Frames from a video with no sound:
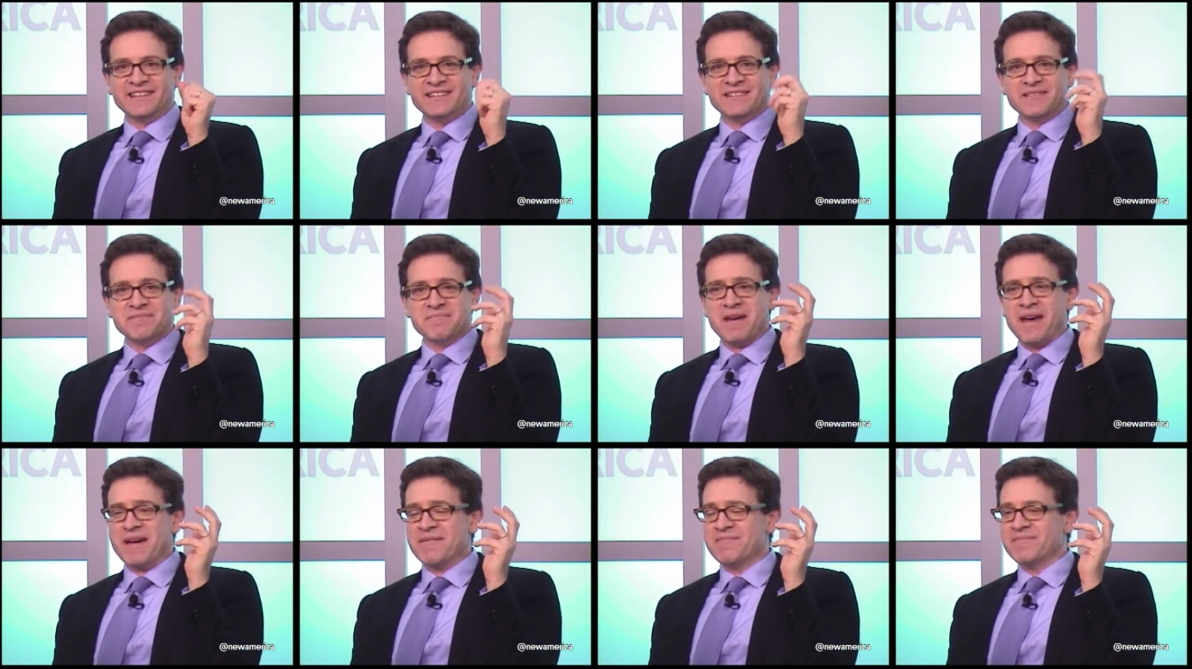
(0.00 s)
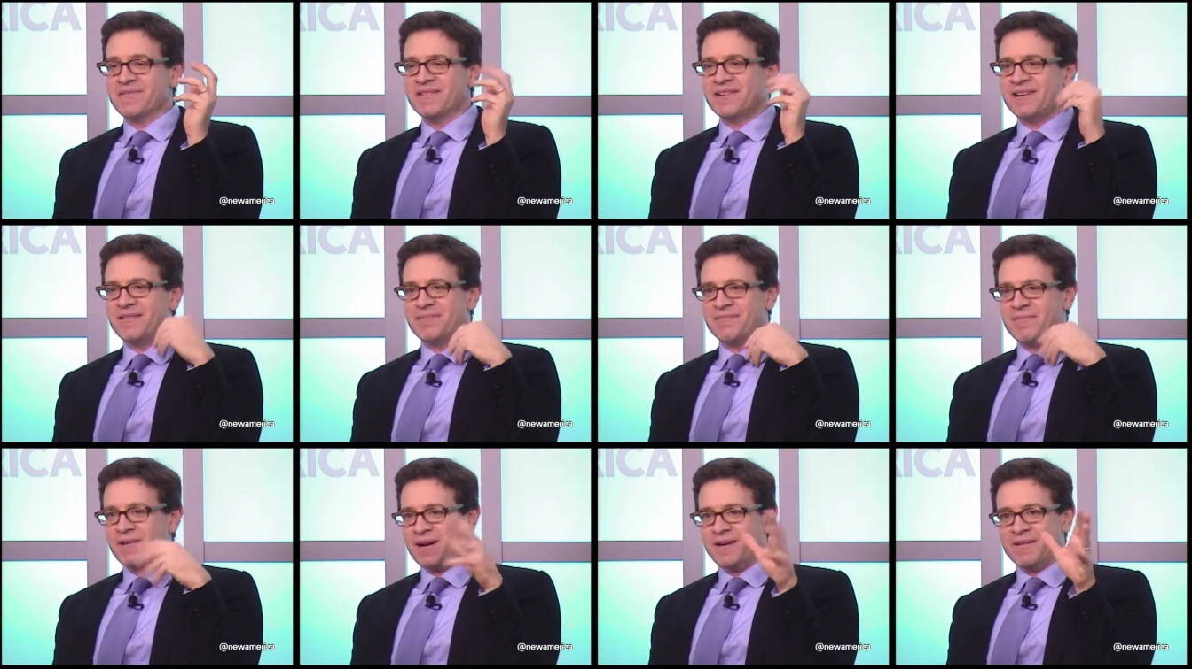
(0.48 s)
He's a member
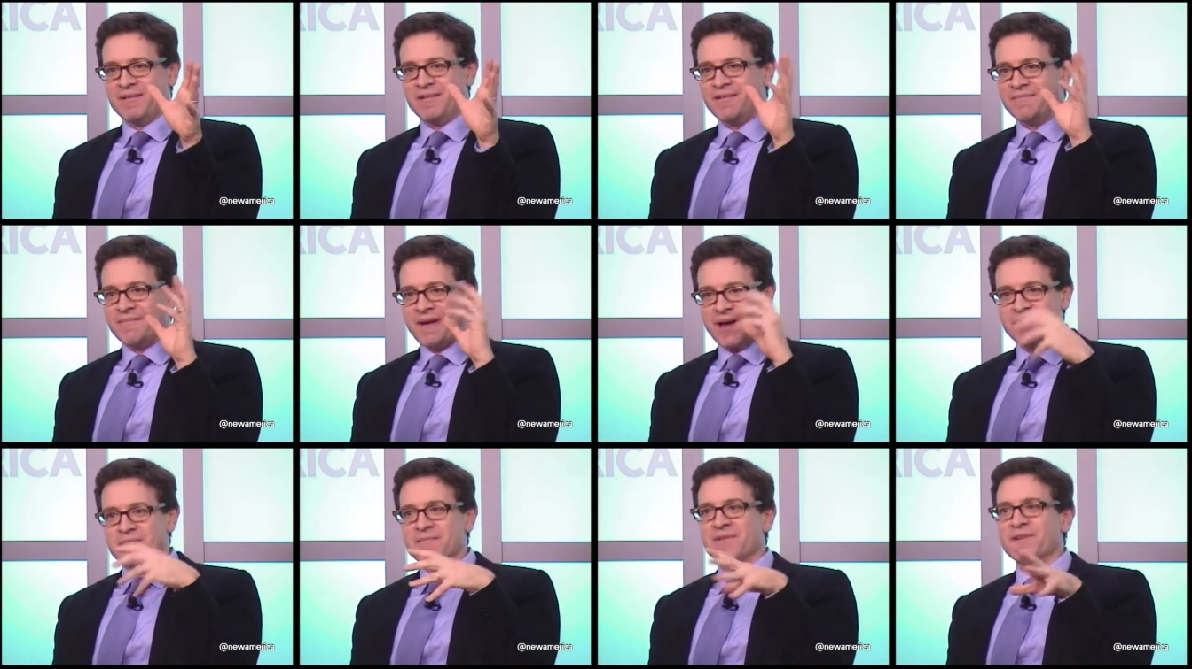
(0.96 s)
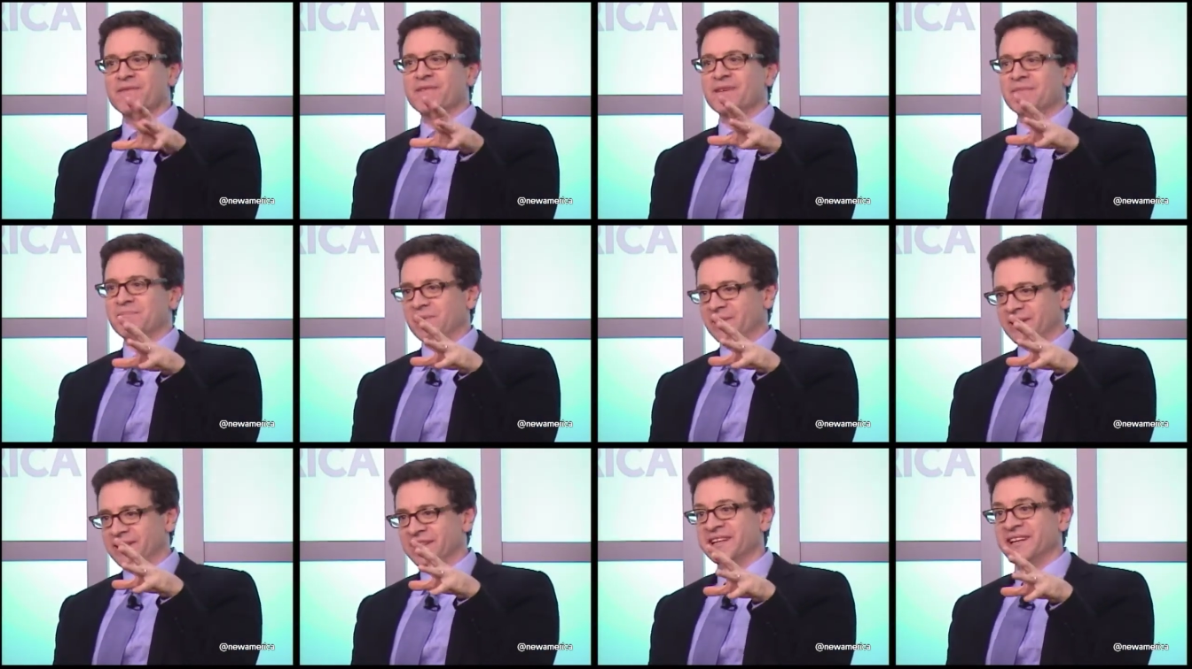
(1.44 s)
of
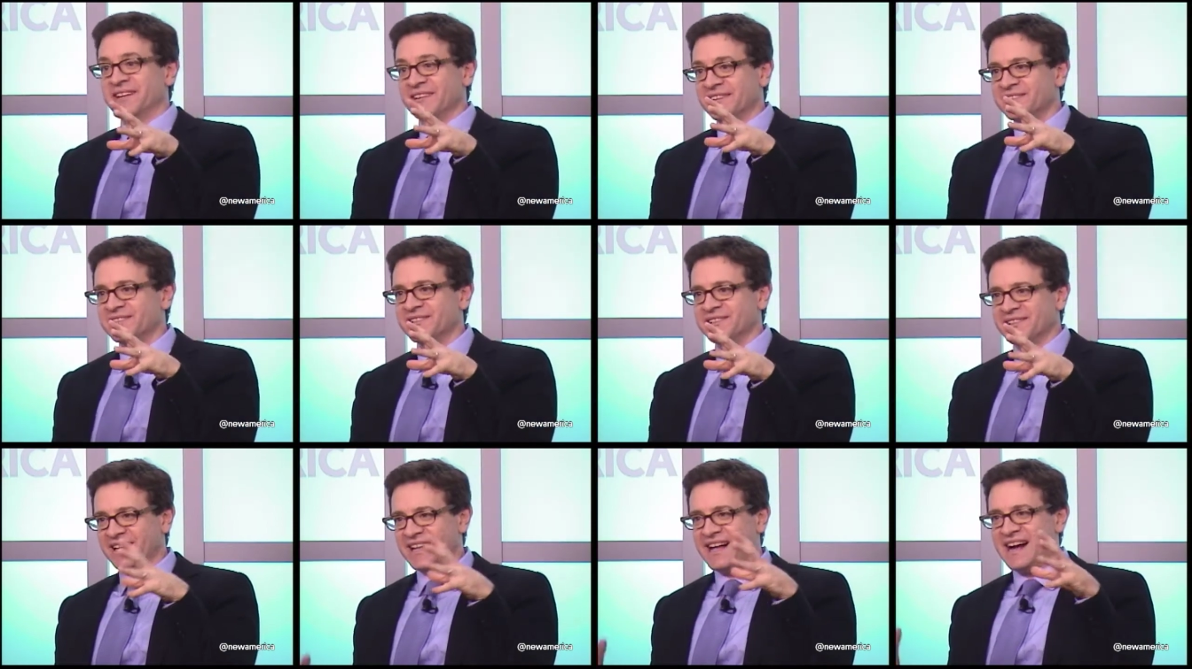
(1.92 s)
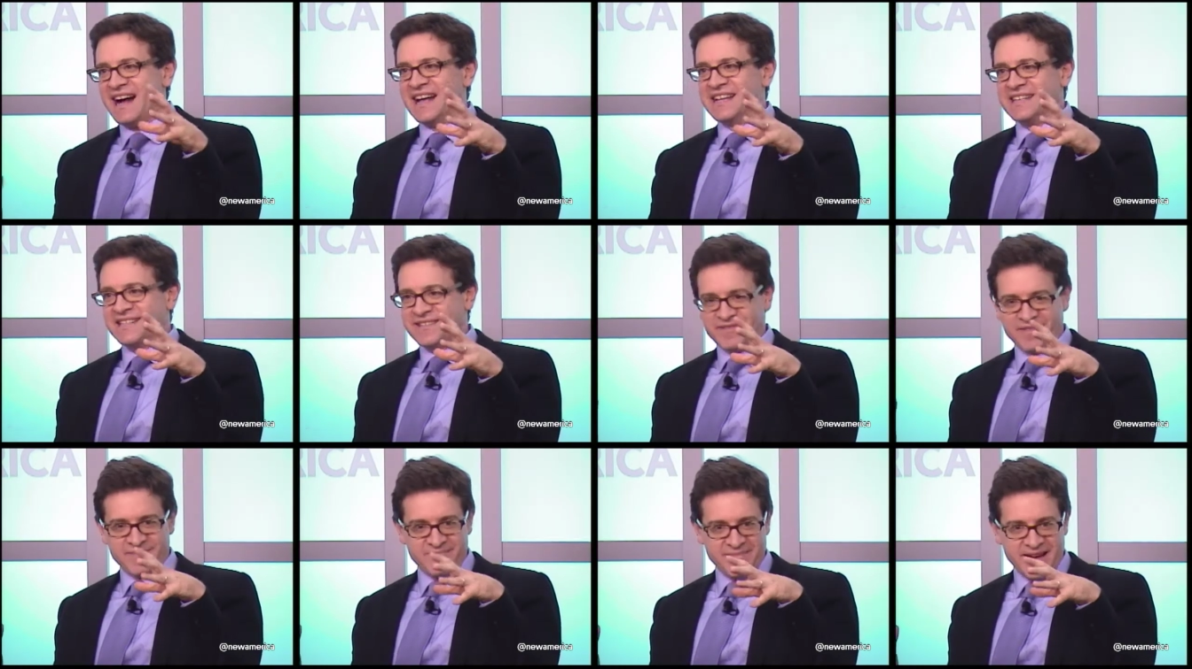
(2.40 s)
the political
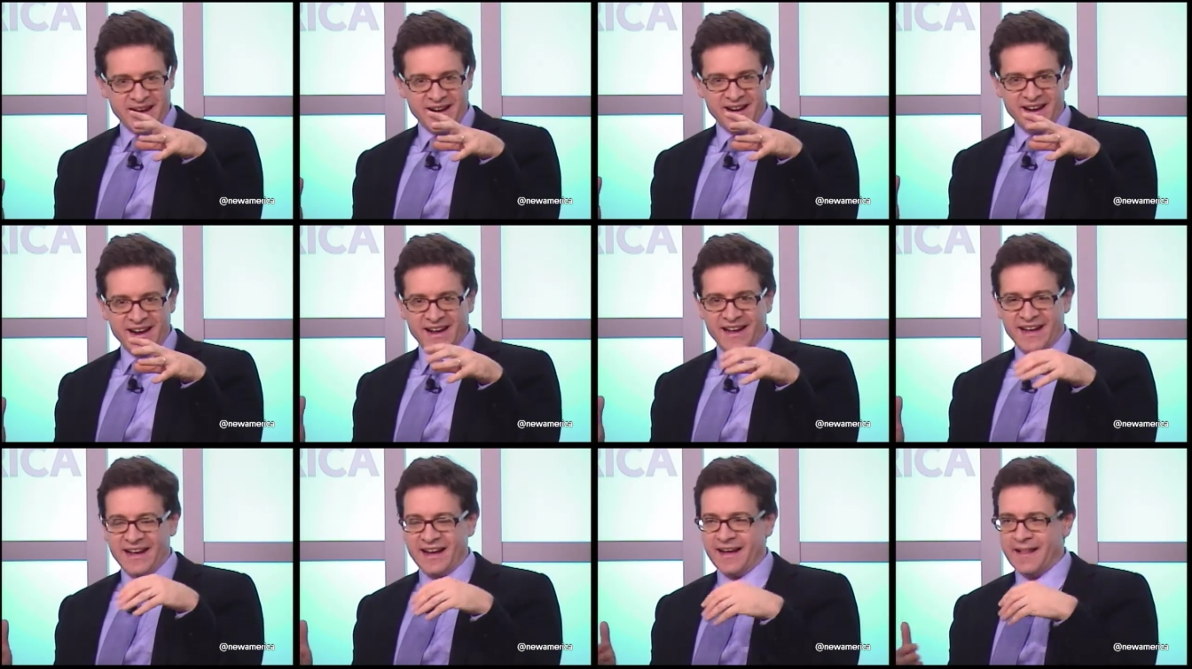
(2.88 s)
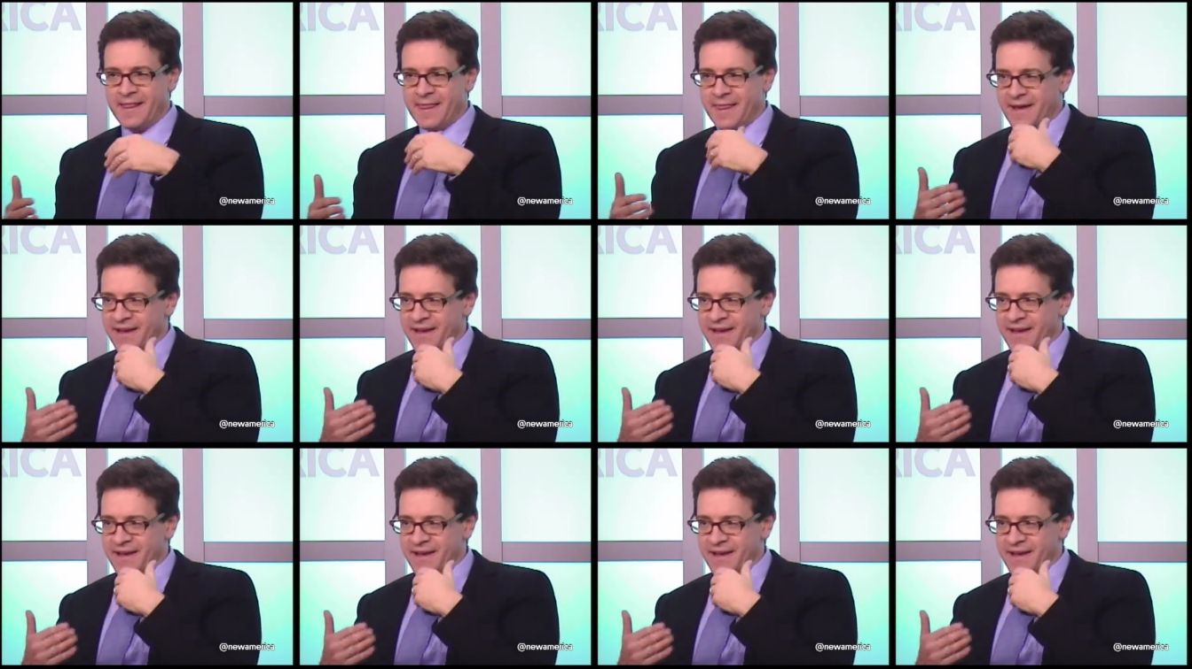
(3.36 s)
class of America